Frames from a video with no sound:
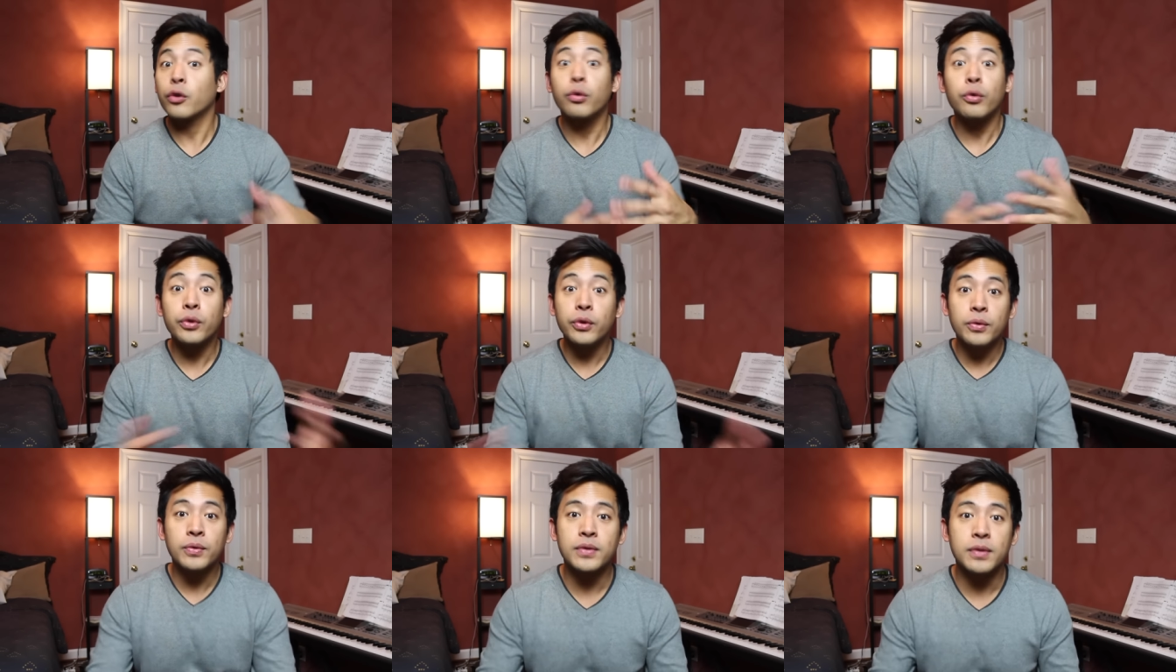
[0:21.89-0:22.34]

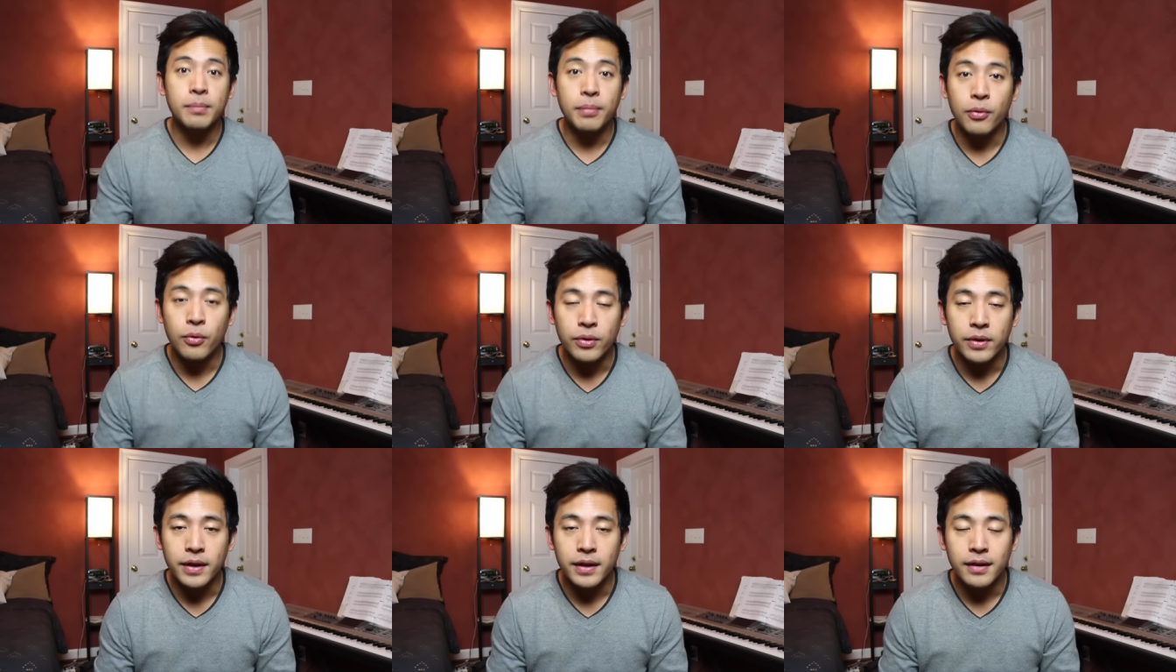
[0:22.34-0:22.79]
who you
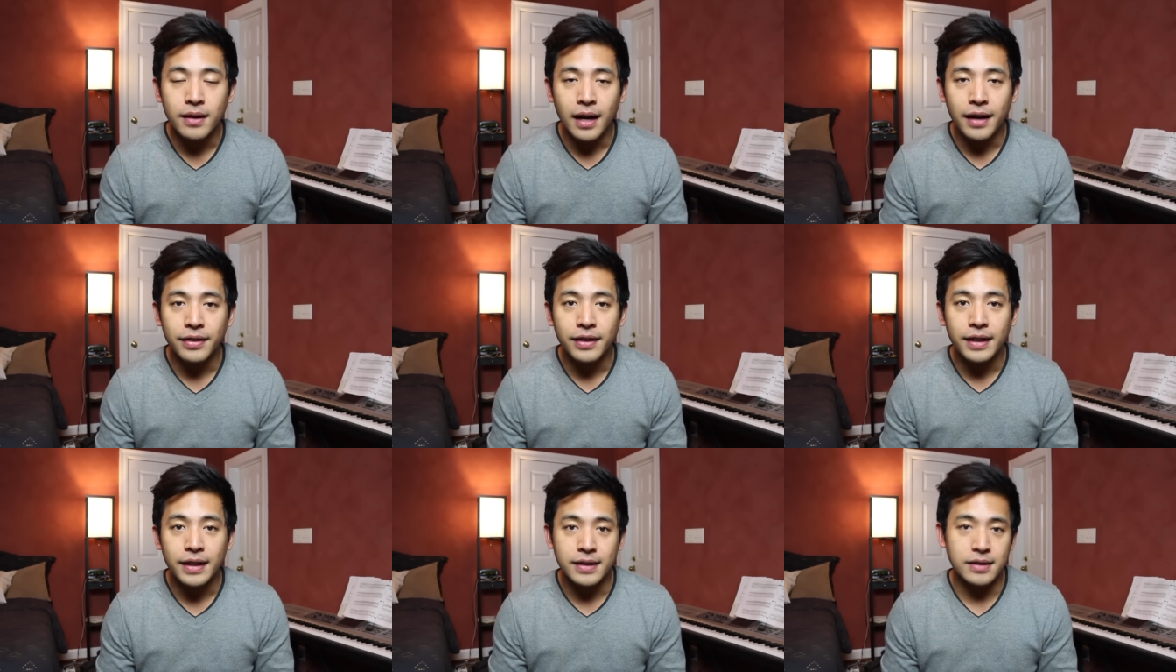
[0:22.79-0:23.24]
supported,
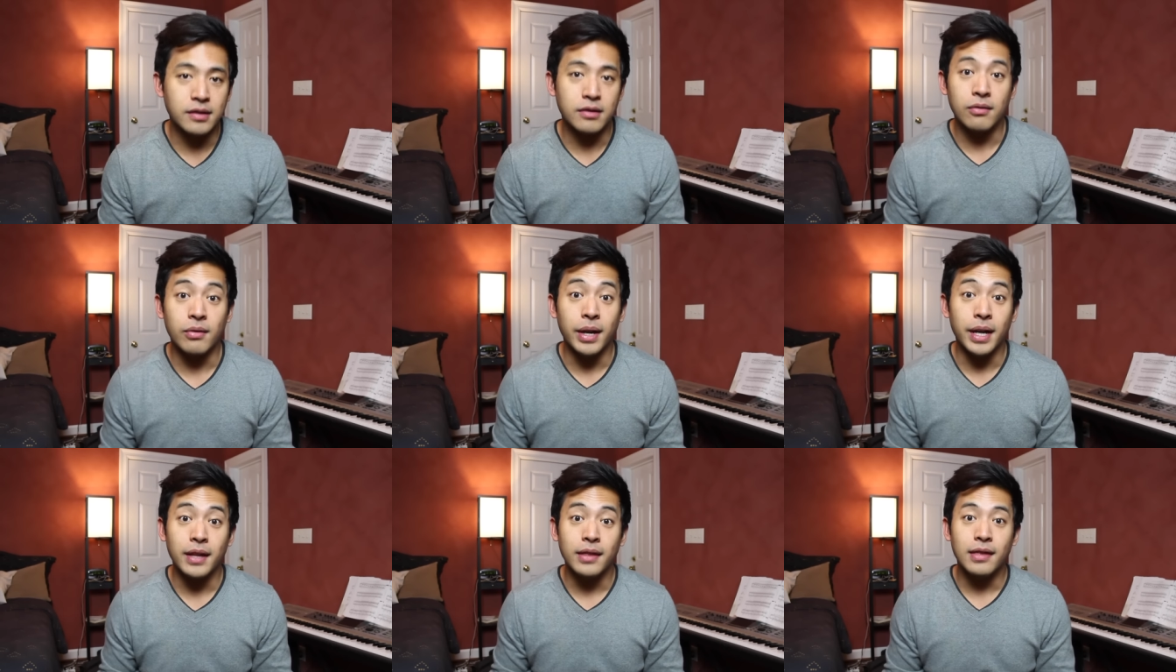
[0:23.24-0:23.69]
I think it's
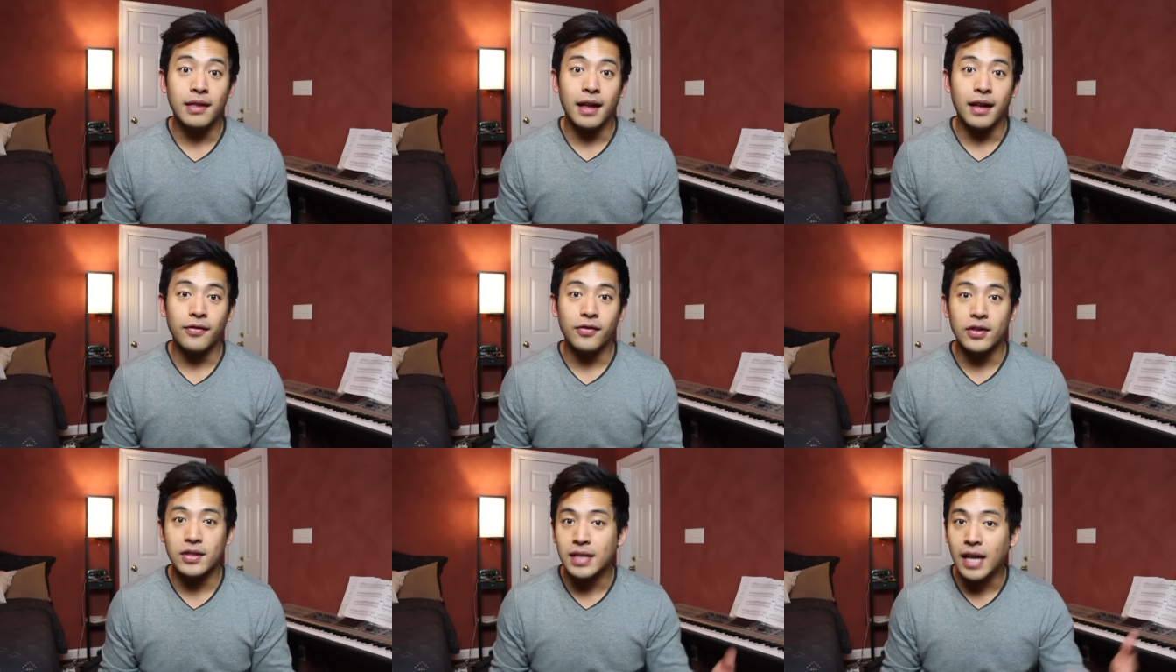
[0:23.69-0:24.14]
great
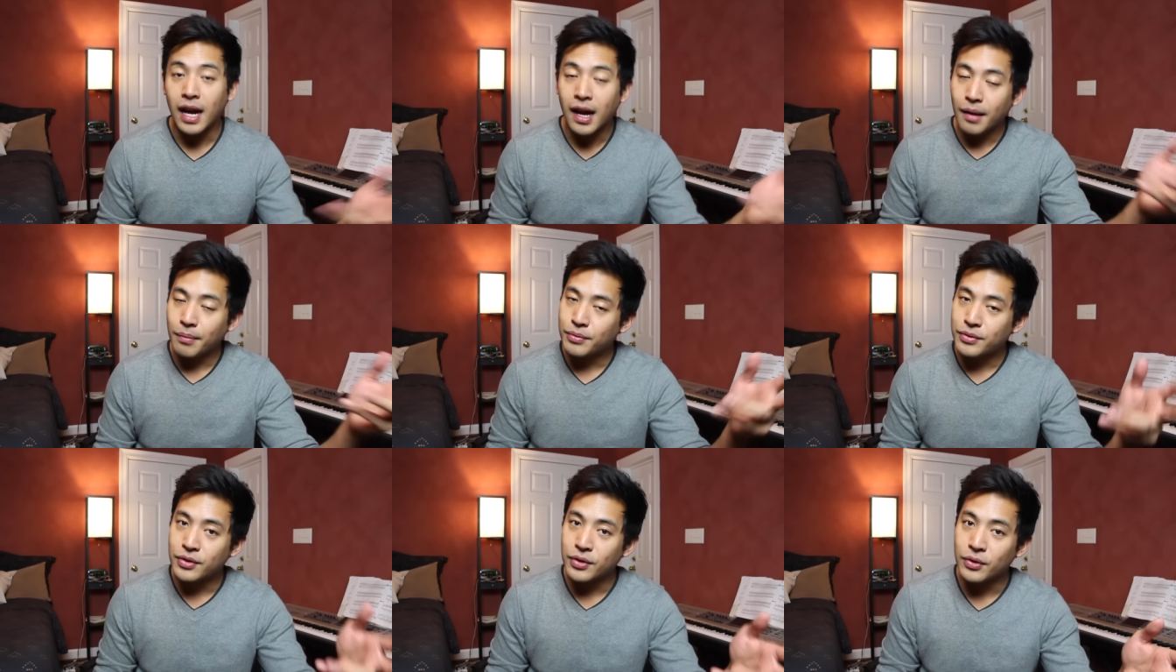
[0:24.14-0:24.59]
that the
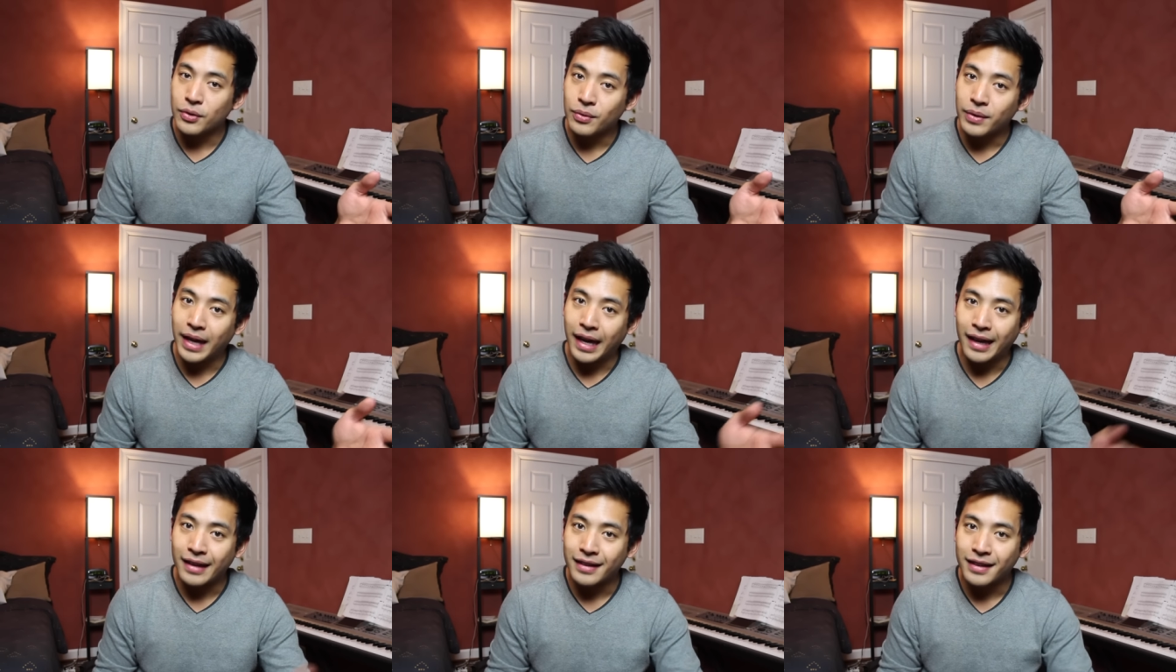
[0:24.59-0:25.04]
top
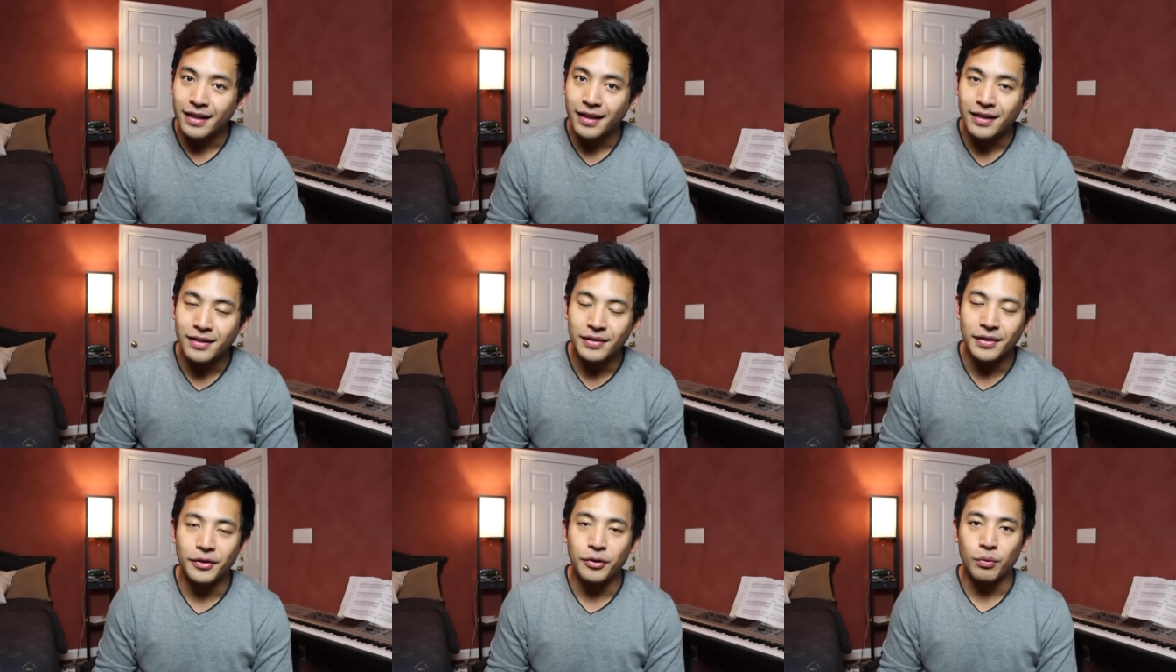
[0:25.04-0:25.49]
two
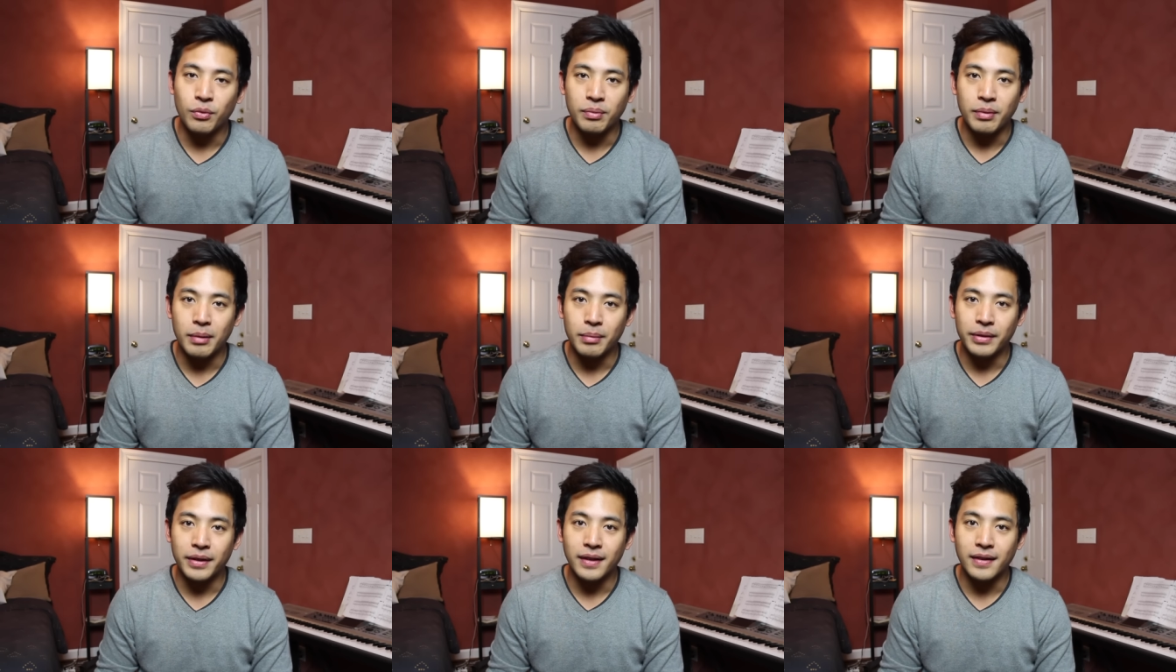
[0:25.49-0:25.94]
candidates on the
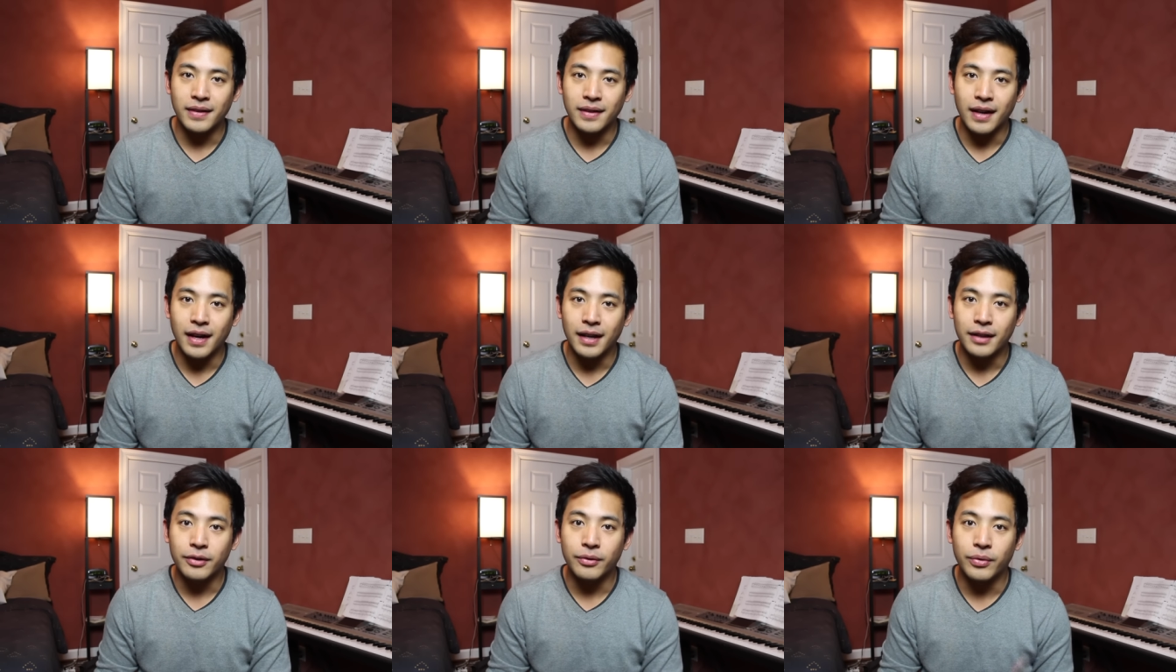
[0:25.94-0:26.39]
Republican
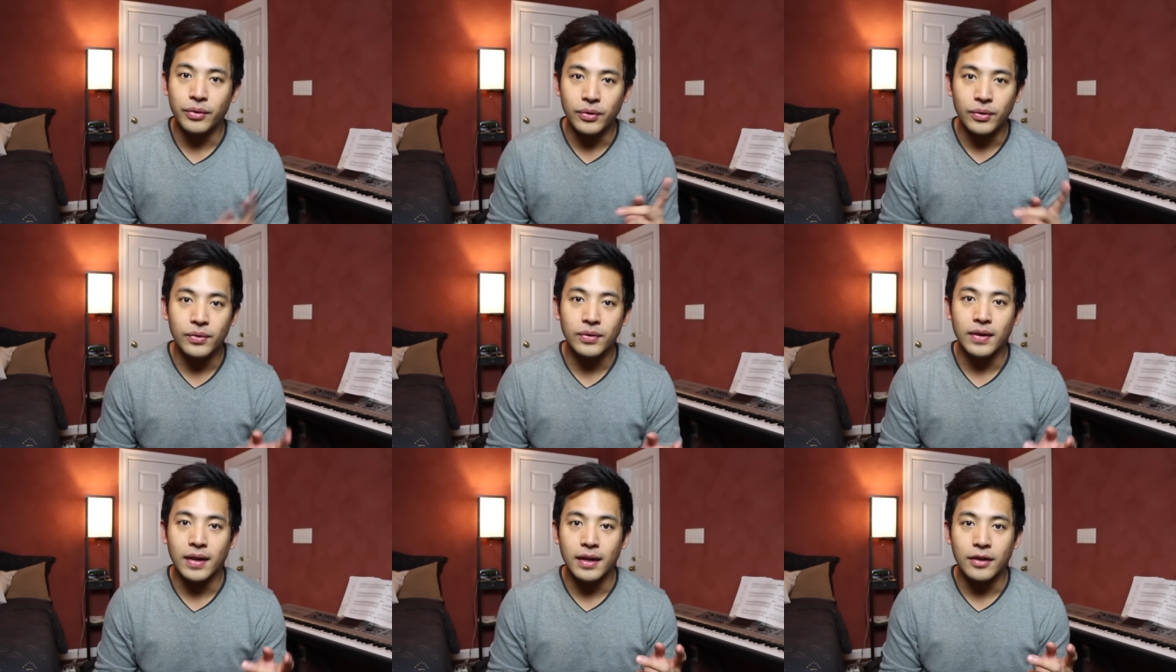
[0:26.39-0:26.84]
side,
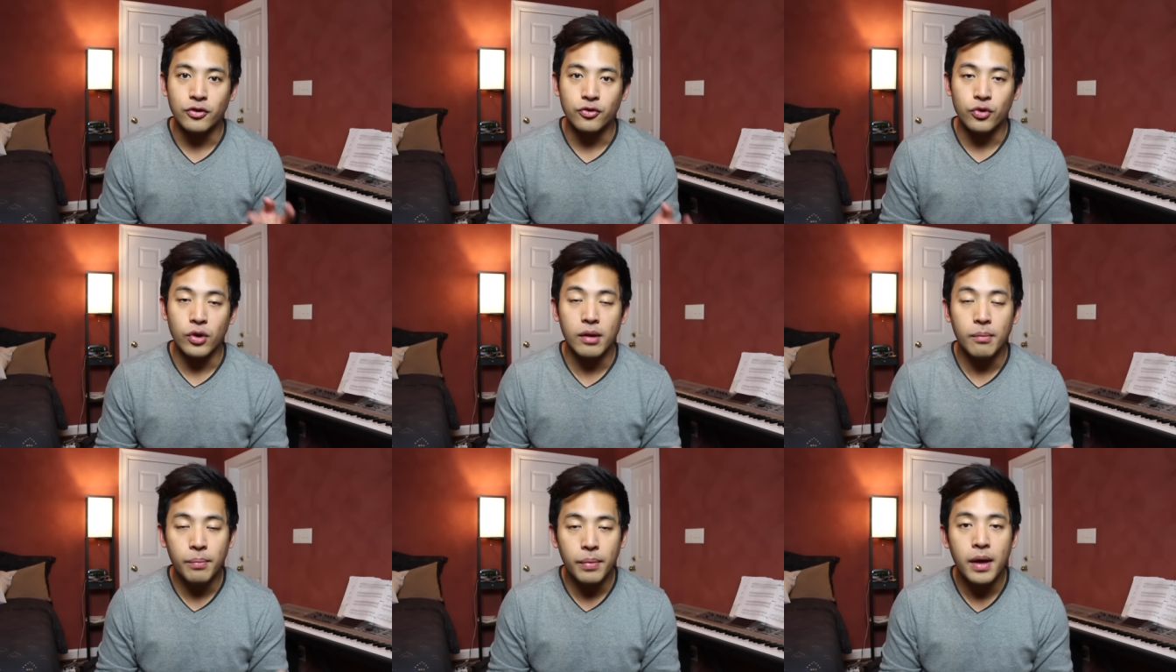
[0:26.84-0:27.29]
Cruz and
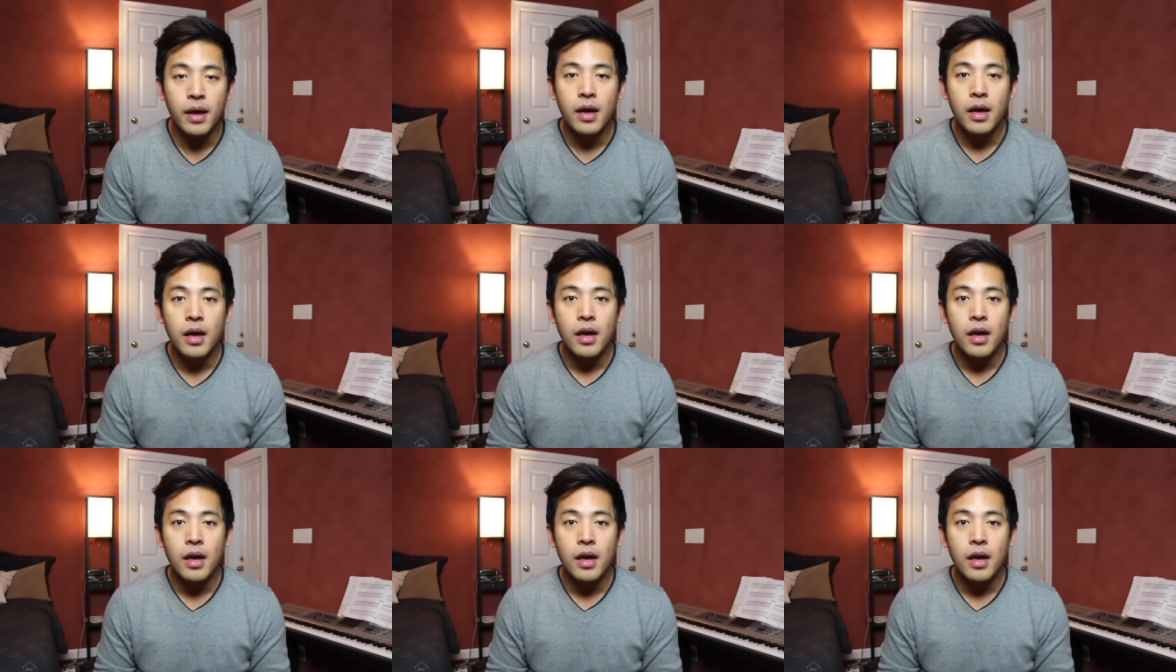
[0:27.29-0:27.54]
Trump,